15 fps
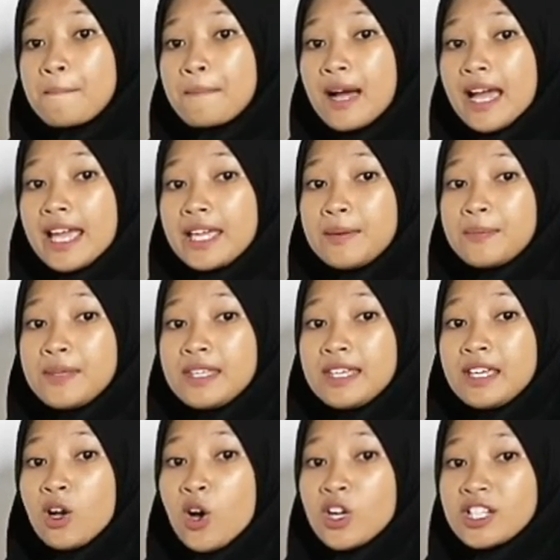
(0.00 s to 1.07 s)
may
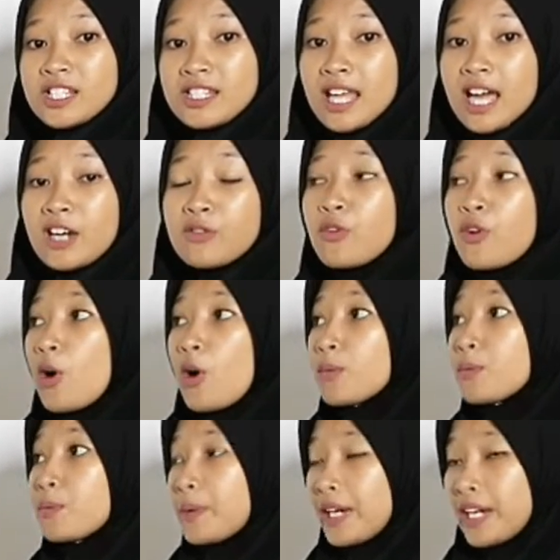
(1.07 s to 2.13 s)
be constant
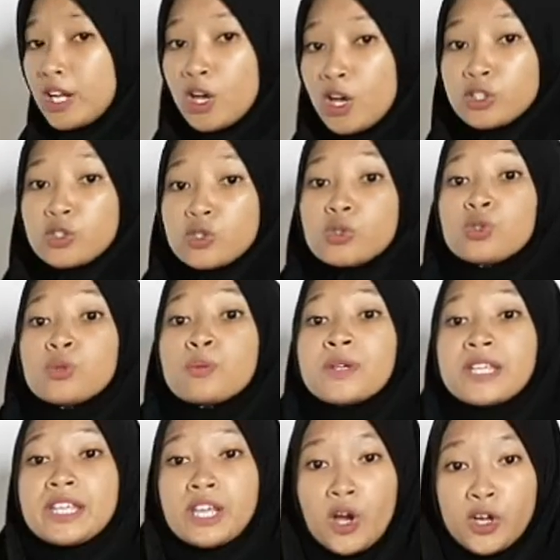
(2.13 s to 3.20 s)
from period to
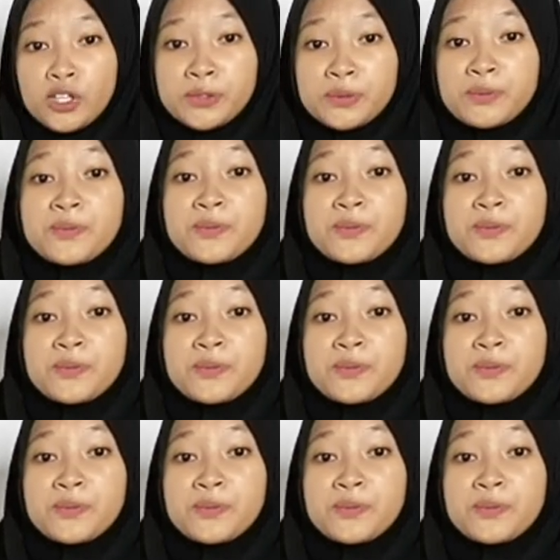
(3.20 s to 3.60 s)
period.